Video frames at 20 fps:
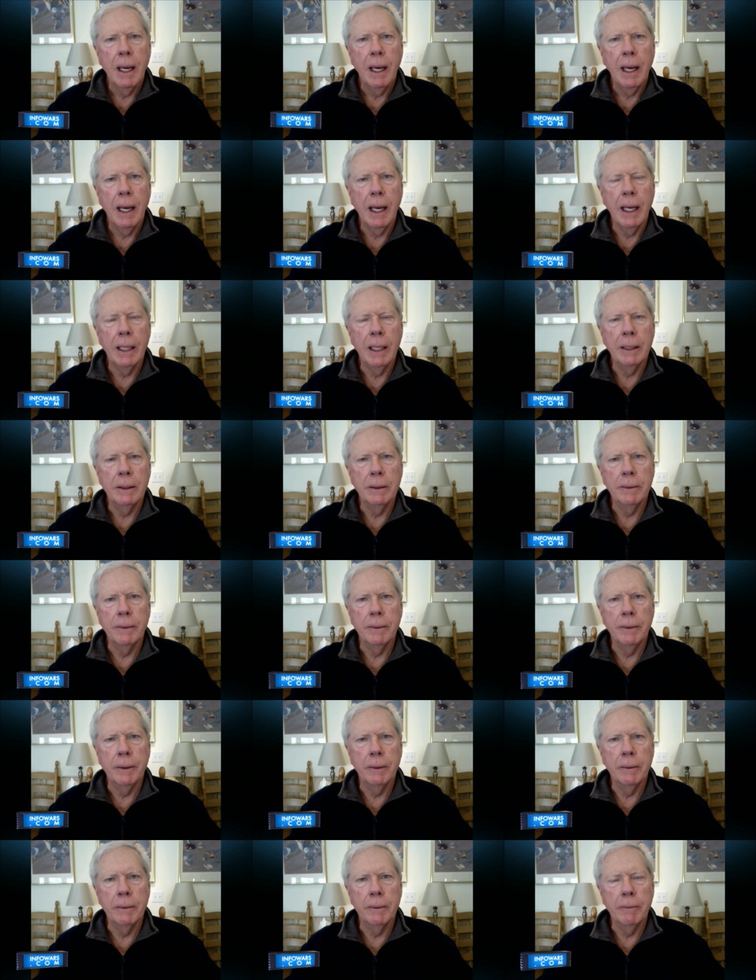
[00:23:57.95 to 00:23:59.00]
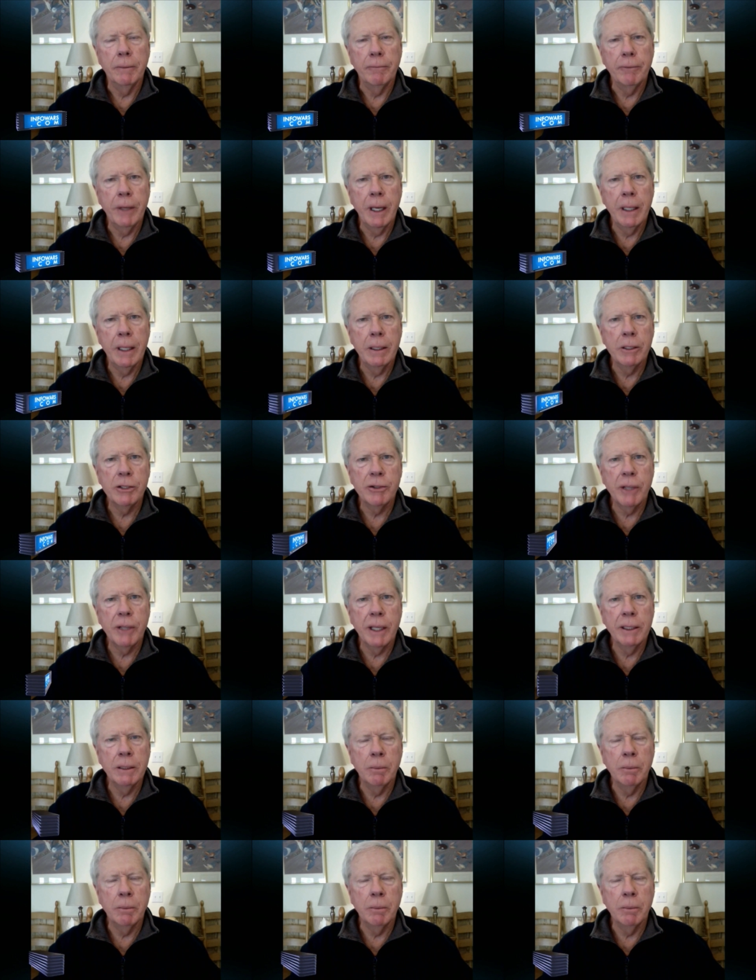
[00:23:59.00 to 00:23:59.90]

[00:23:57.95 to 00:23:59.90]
And the, the Fed is trying to